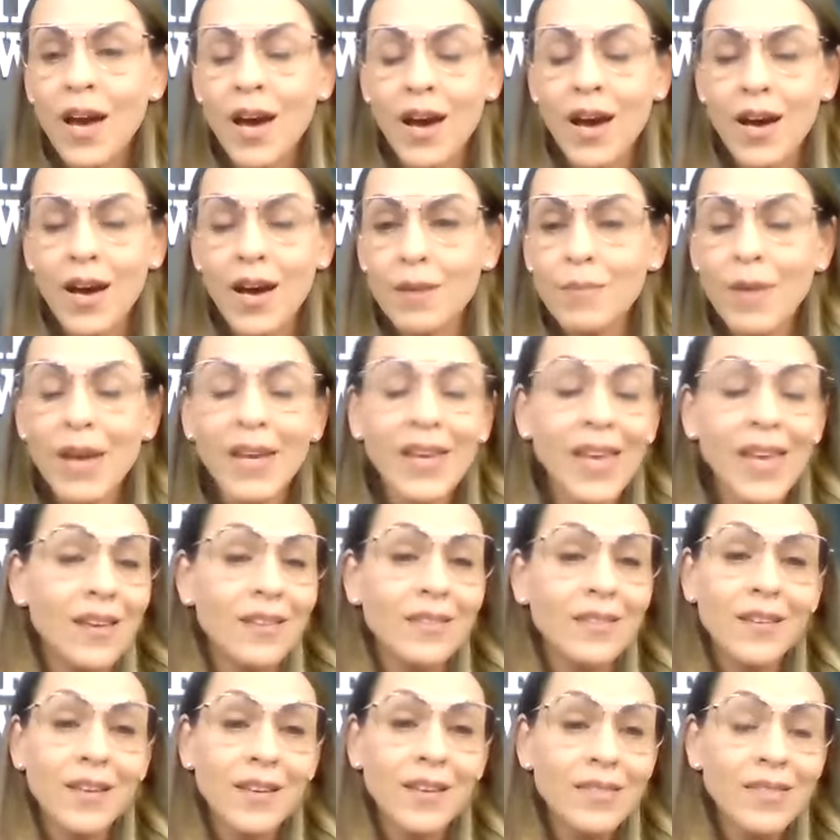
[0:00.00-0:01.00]
Um,
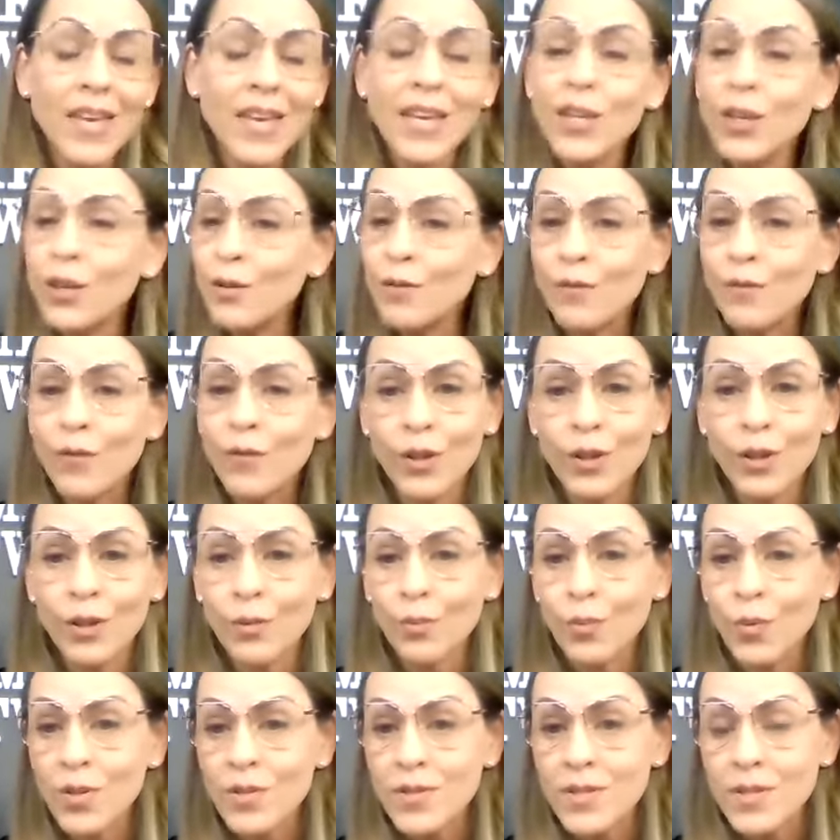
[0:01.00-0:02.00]
again, thank you for your
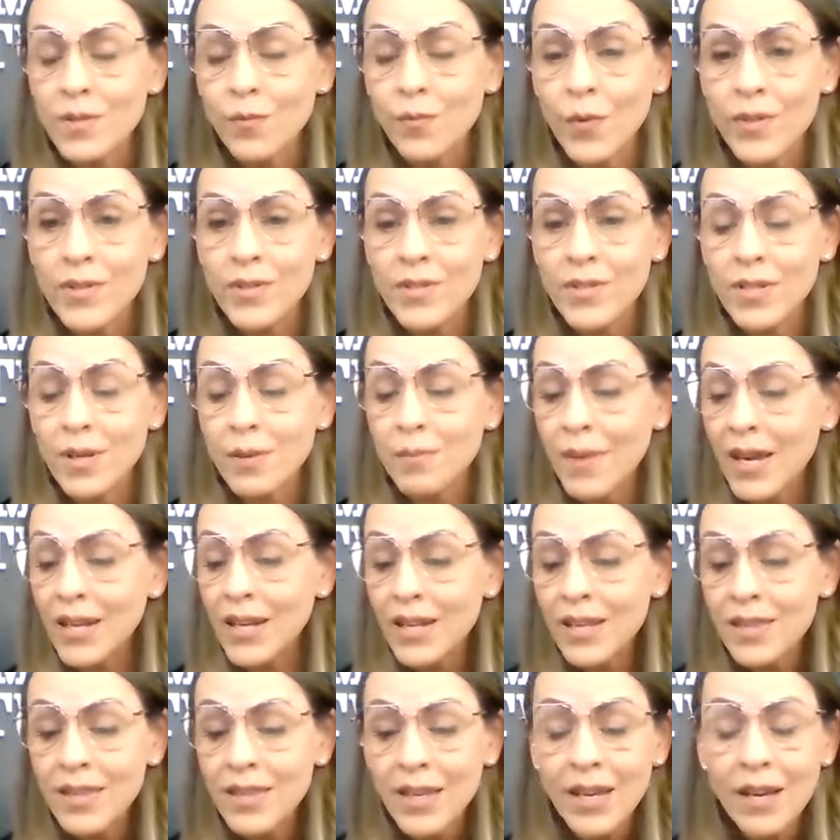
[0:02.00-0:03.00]
words of wisdom.
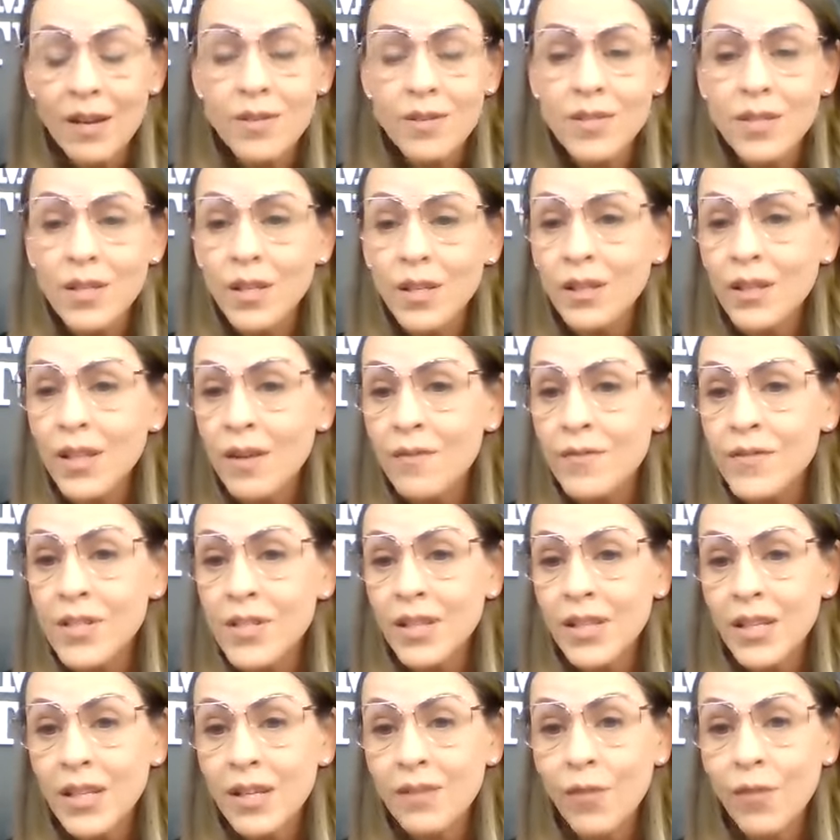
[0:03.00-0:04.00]
Anything else that you'd love to
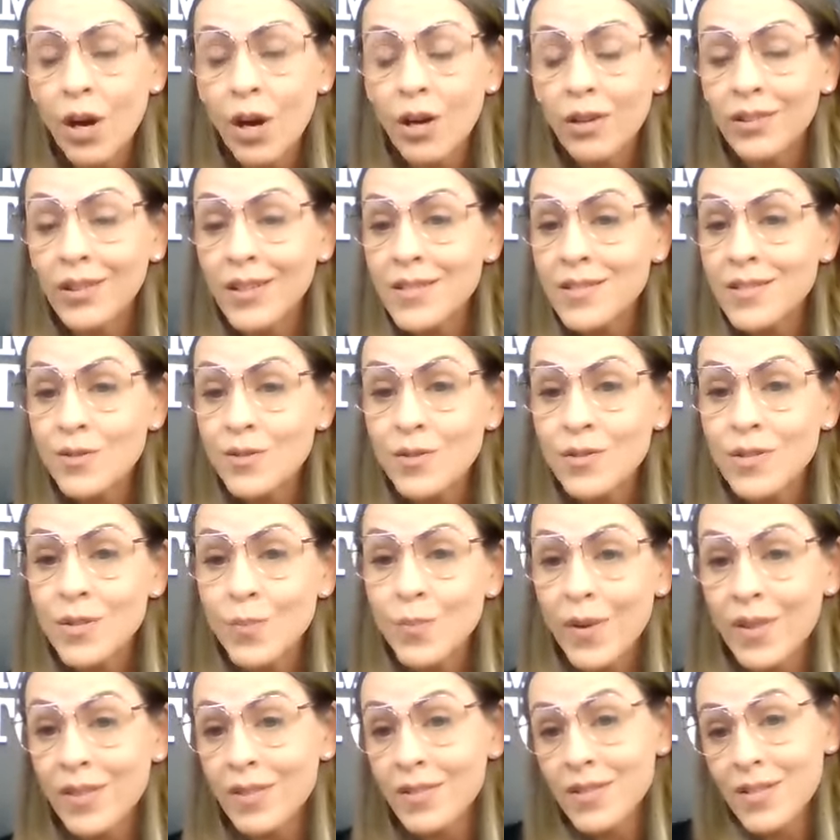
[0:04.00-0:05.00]
leave our listeners
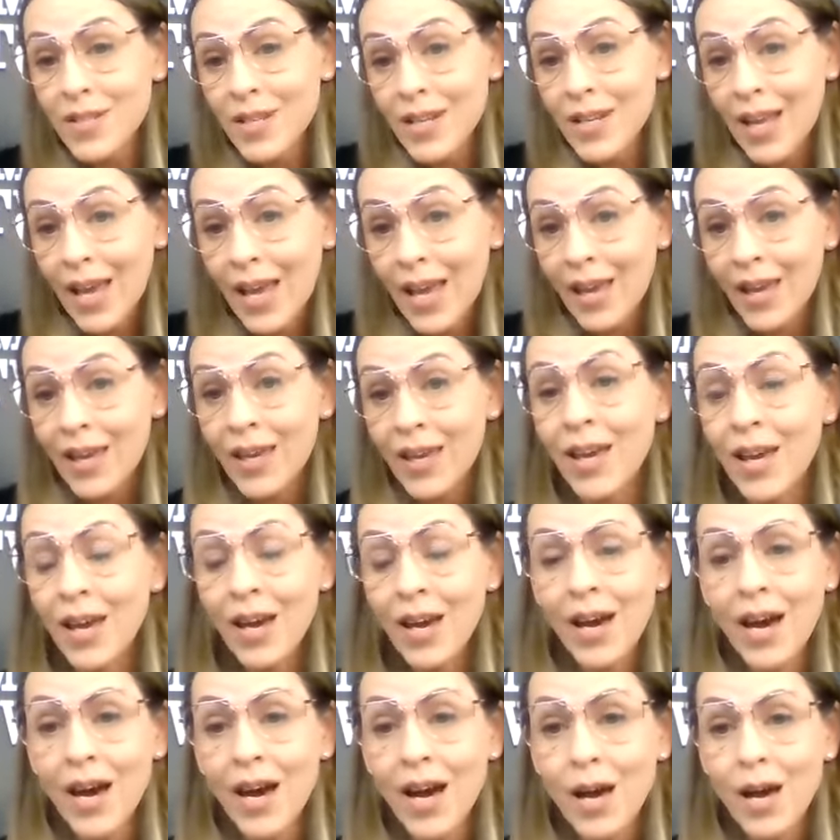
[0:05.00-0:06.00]
with today
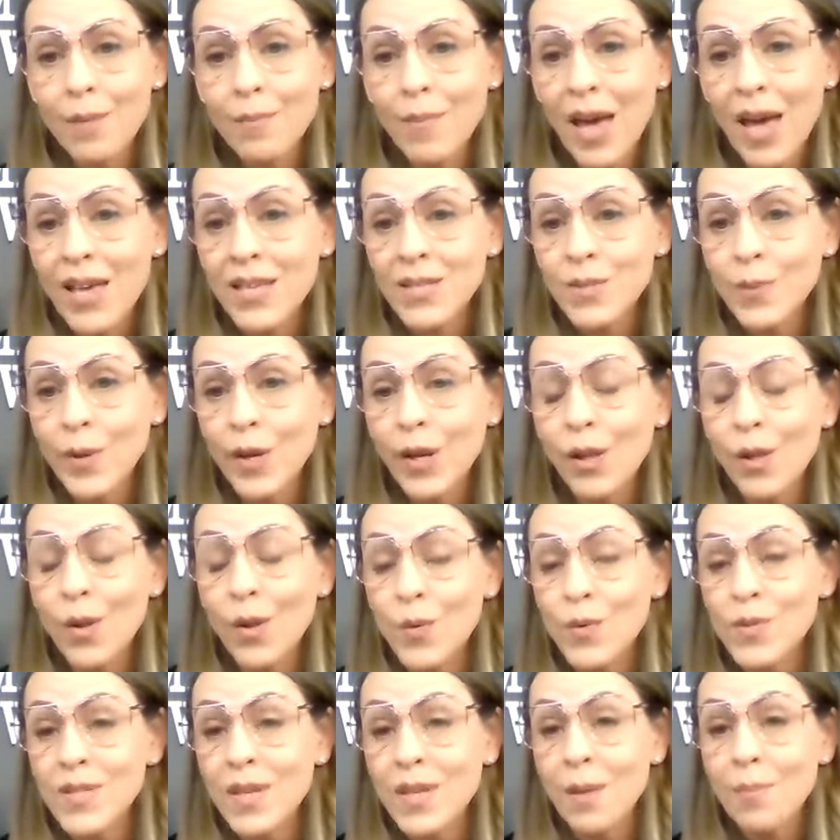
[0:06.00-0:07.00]
um, as we
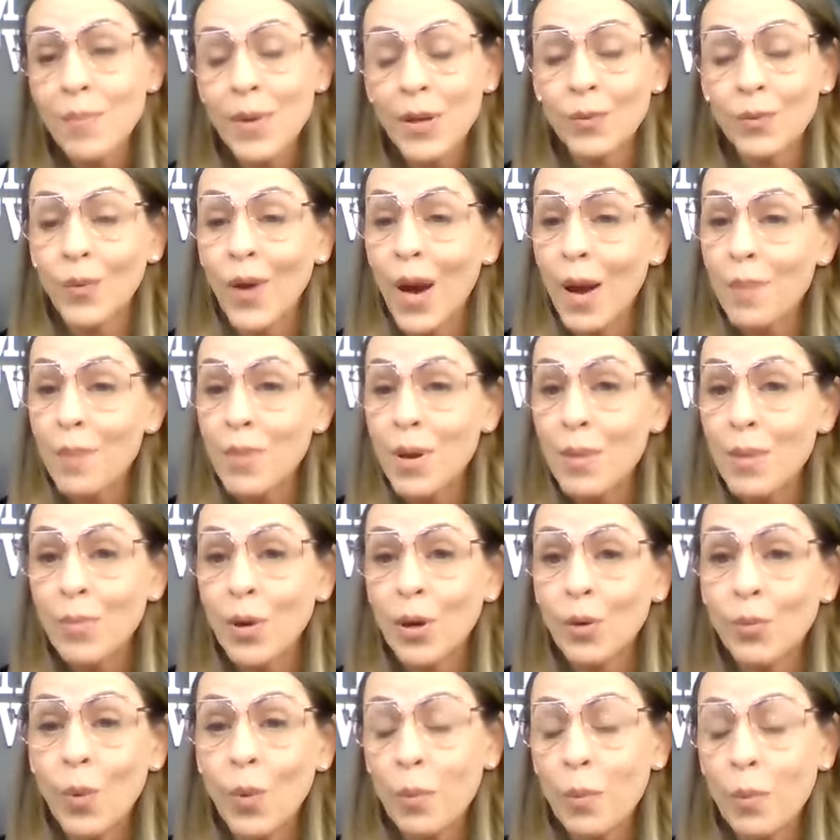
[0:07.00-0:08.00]
close up and wrap up
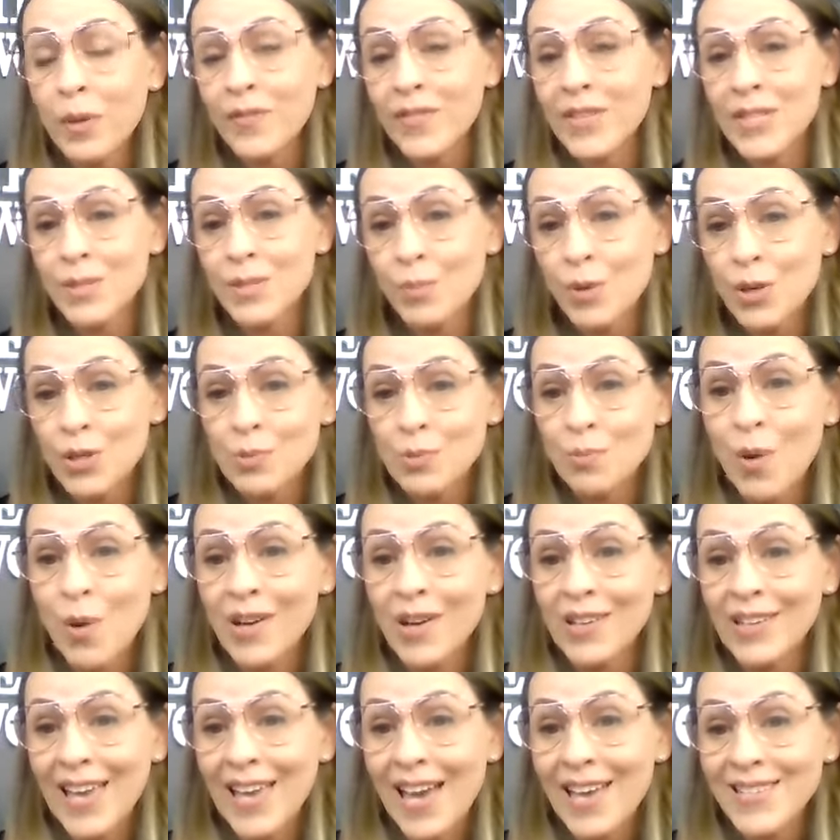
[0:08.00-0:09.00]
our Woman of Inspiration
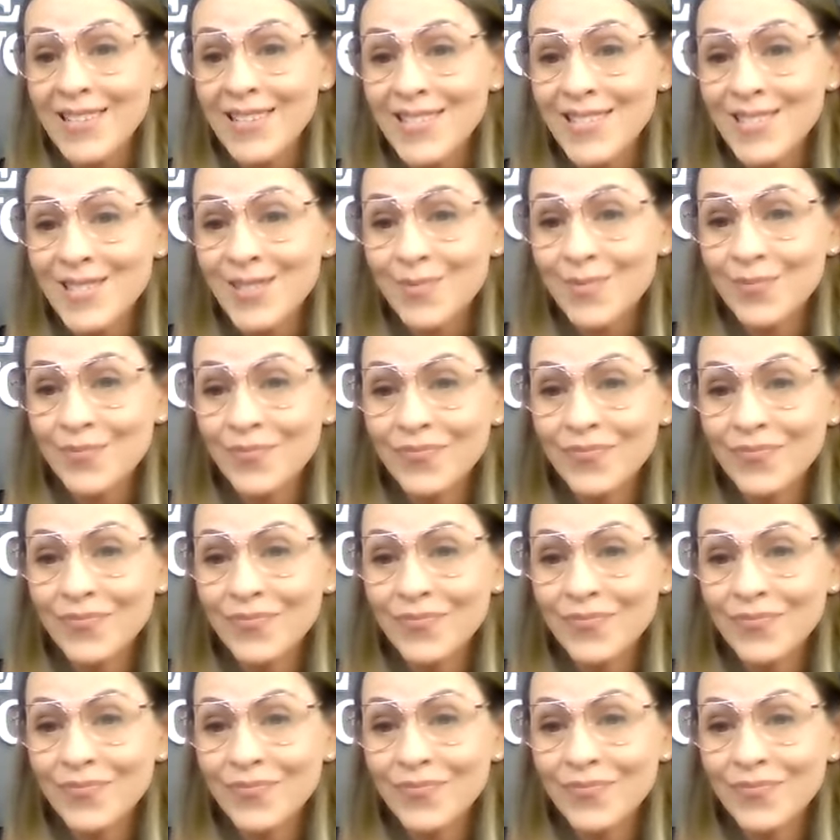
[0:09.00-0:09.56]
podcast?